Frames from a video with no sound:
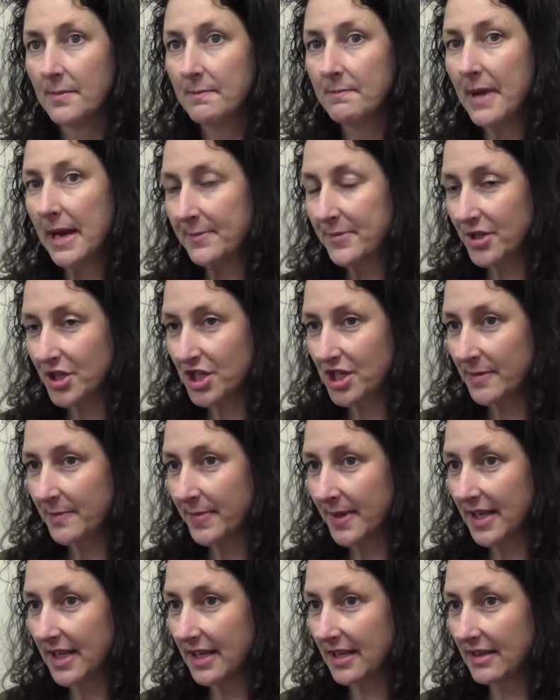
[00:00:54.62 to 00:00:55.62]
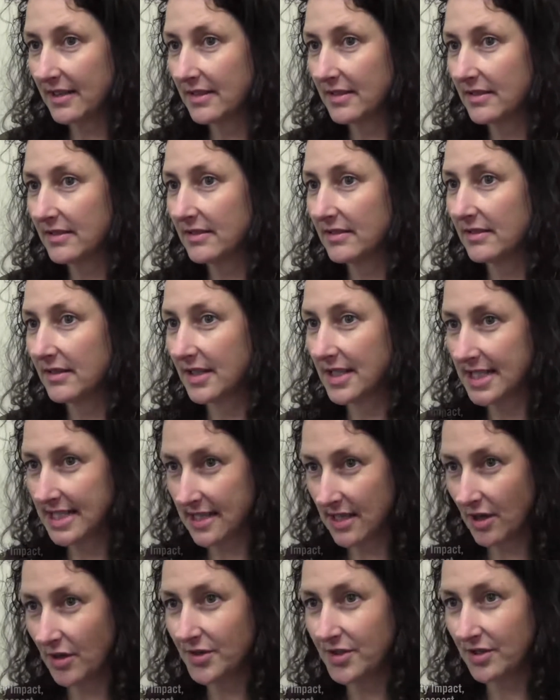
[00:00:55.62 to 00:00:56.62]
Membership in the
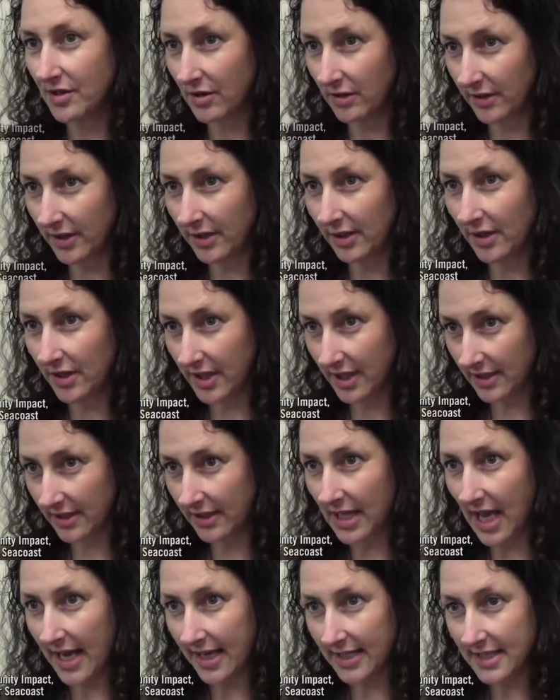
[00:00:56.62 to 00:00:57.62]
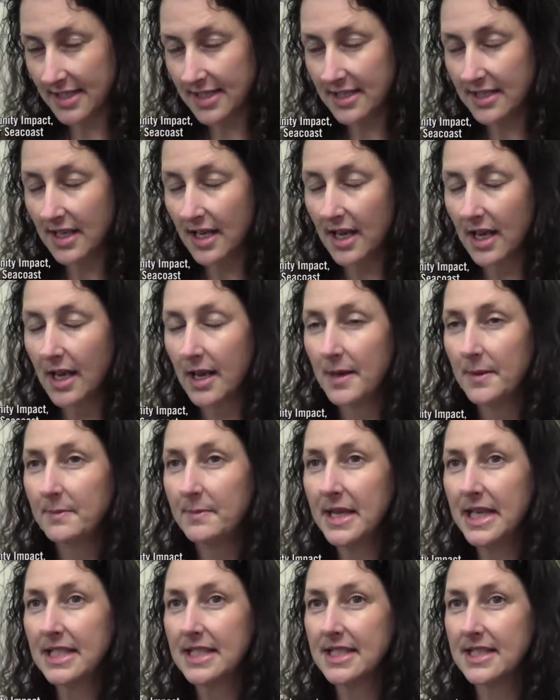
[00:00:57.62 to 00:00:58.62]
Seacoast Early Learning Alliance
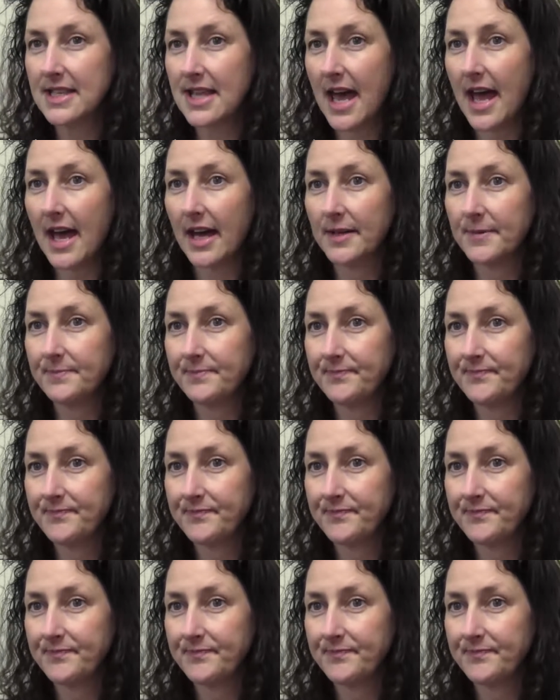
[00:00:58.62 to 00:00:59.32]
means that